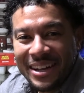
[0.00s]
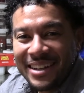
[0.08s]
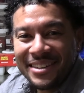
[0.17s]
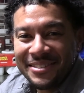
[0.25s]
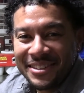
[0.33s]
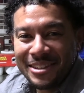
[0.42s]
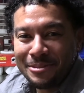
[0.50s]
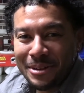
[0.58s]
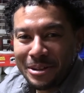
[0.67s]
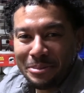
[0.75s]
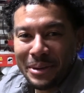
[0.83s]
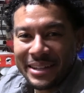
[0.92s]
I didn't think
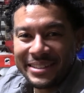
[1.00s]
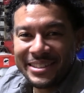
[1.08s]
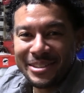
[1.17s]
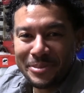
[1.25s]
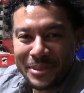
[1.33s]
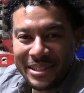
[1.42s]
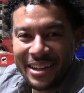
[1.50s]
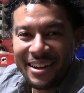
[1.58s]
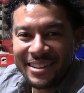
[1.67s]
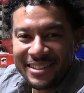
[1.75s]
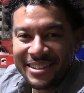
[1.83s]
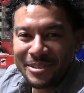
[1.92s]
about it back then, but
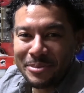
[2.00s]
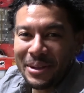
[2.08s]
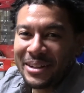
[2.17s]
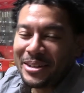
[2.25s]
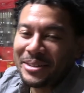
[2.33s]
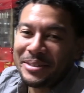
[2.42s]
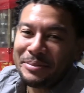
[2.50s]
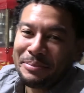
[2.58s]
now I think about it.